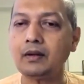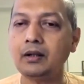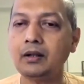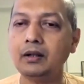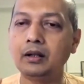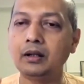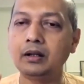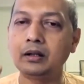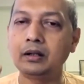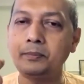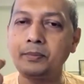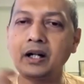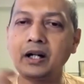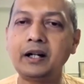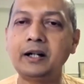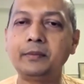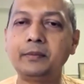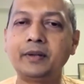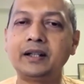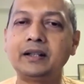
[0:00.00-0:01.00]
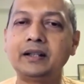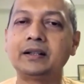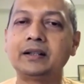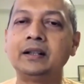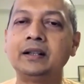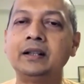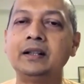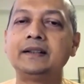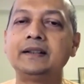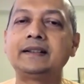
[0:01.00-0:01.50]
Pranamaya.
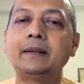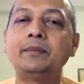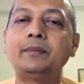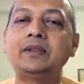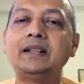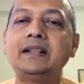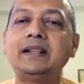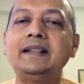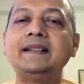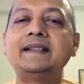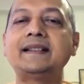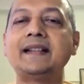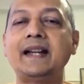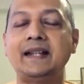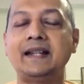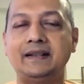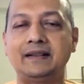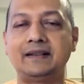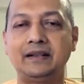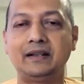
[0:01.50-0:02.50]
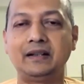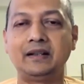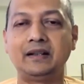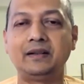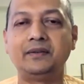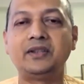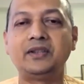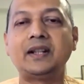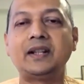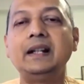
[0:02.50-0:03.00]
There's something inside
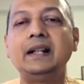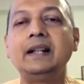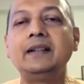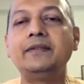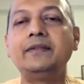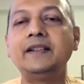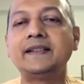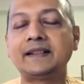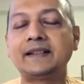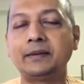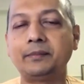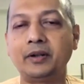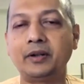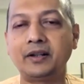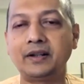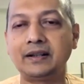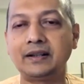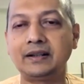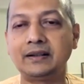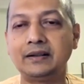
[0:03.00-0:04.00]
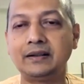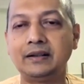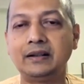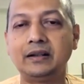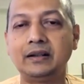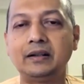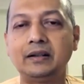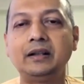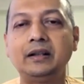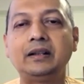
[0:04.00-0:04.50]
which enlivens the body.
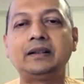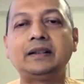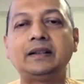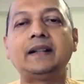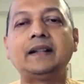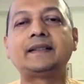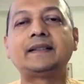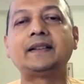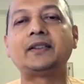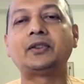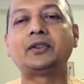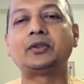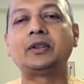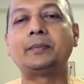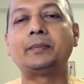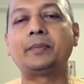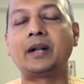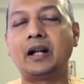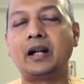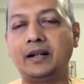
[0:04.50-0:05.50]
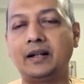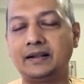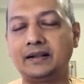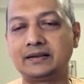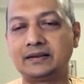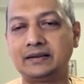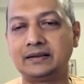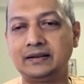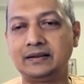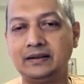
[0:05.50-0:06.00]
It takes us to the prana.
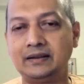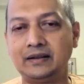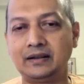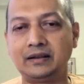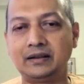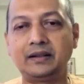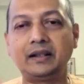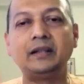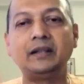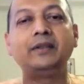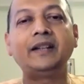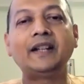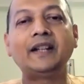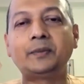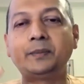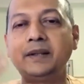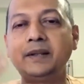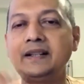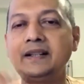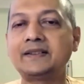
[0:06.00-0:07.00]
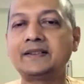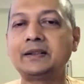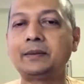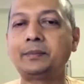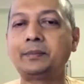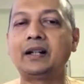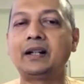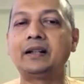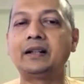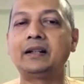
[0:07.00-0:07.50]
Then we experience the
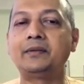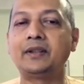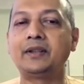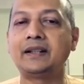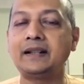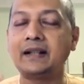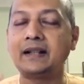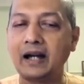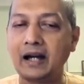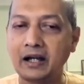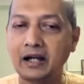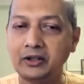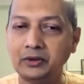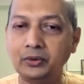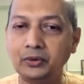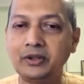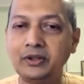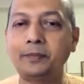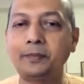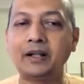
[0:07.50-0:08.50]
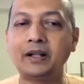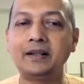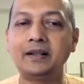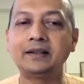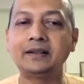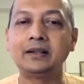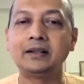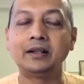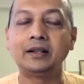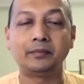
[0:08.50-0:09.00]
prana. We think, are you the
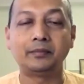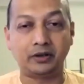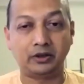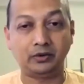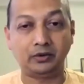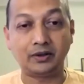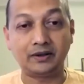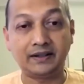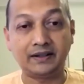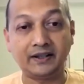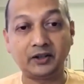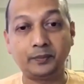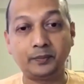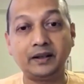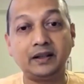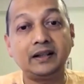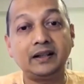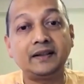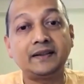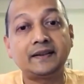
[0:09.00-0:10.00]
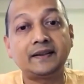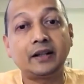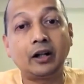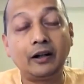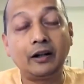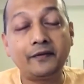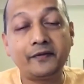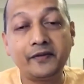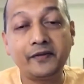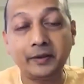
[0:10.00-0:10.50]
prana? But you are the experiencer
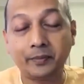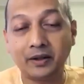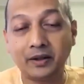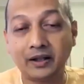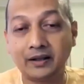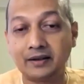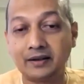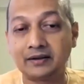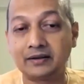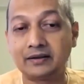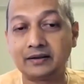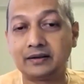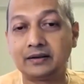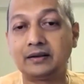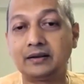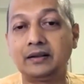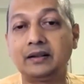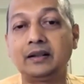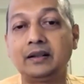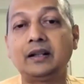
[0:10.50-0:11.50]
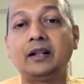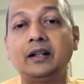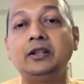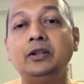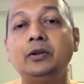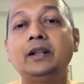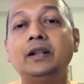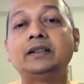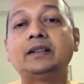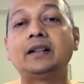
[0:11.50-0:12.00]
of the prana. And
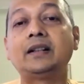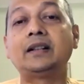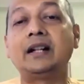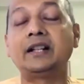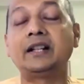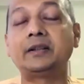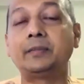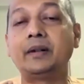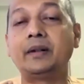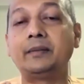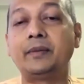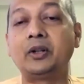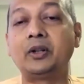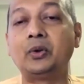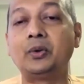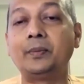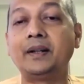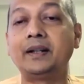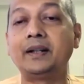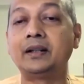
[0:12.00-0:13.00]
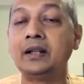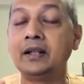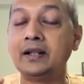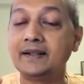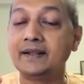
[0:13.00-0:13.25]
Anyo-Antaratma Manomaya.